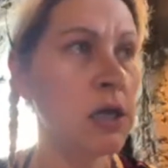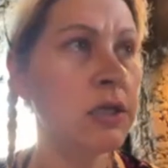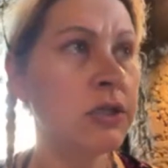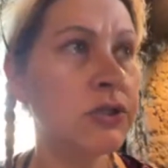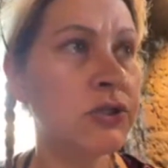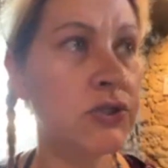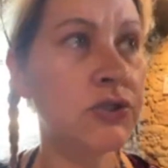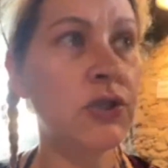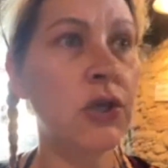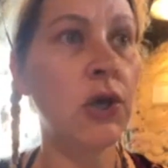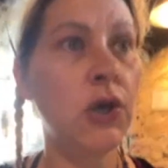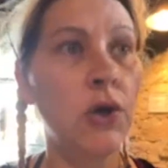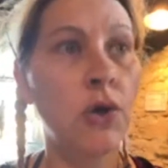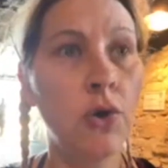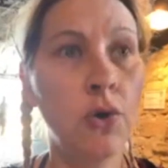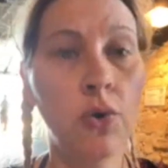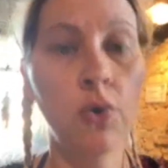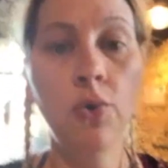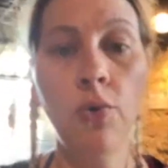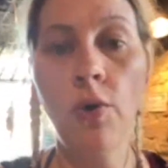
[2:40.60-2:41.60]

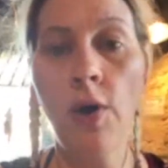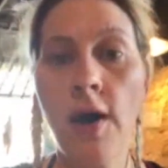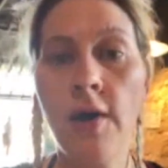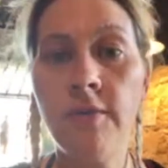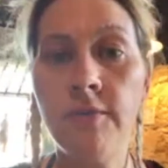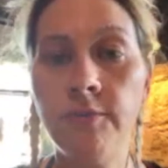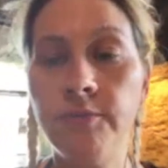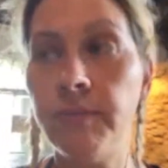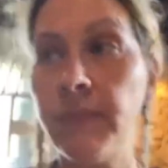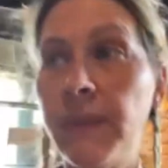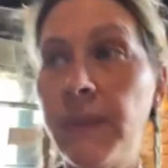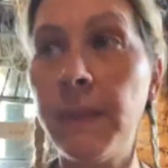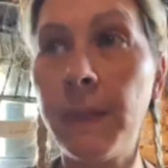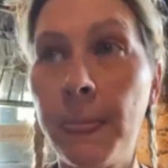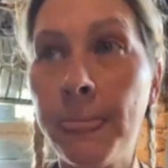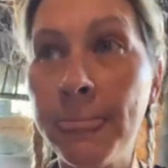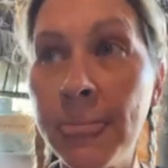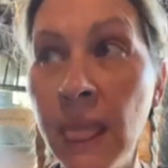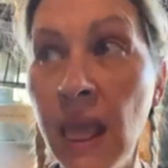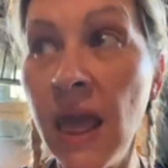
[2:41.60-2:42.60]
So I'm
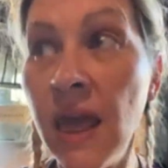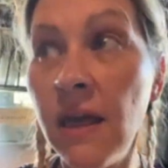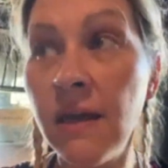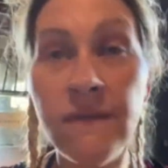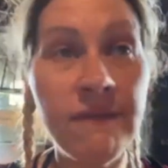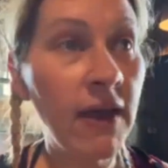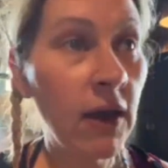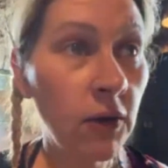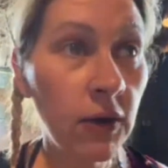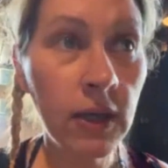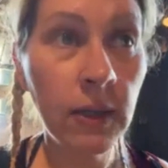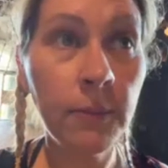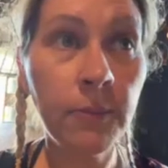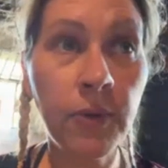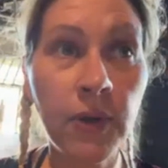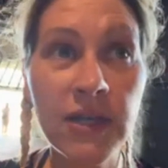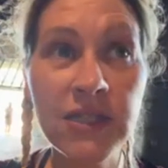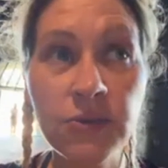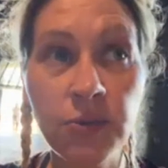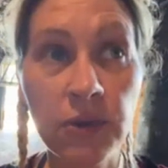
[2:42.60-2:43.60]
very
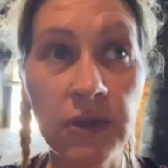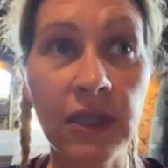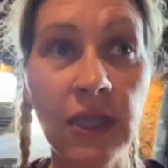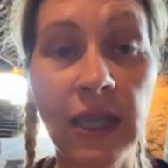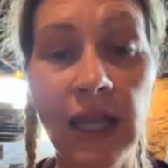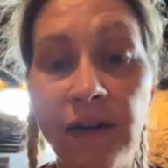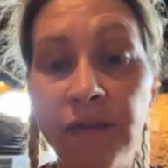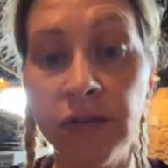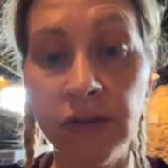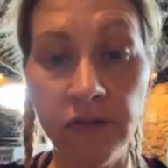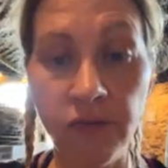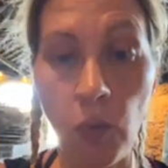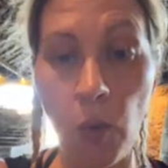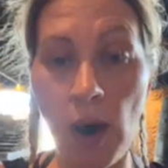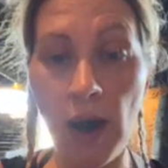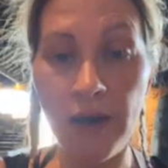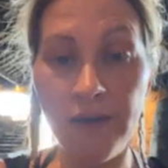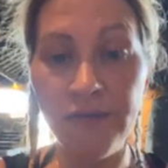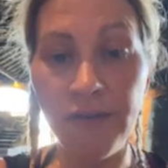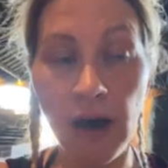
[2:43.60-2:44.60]
impressed with the level of
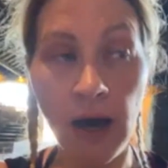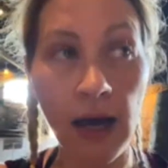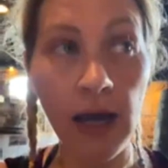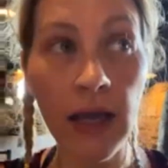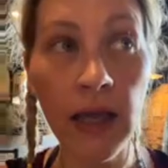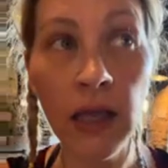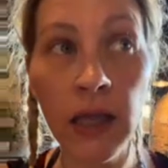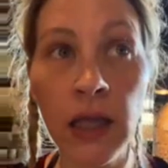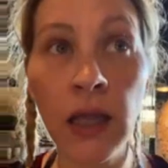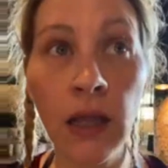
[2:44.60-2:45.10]
Wi-Fi